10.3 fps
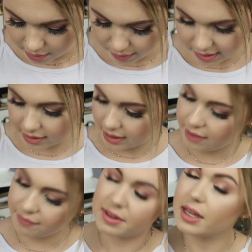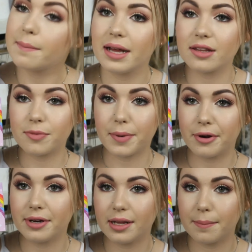We then have the My Little
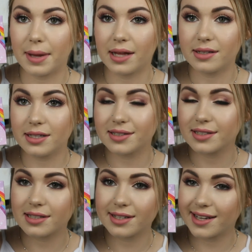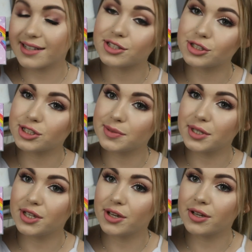Pony palette. Super
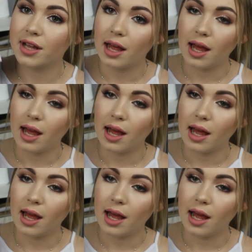cute.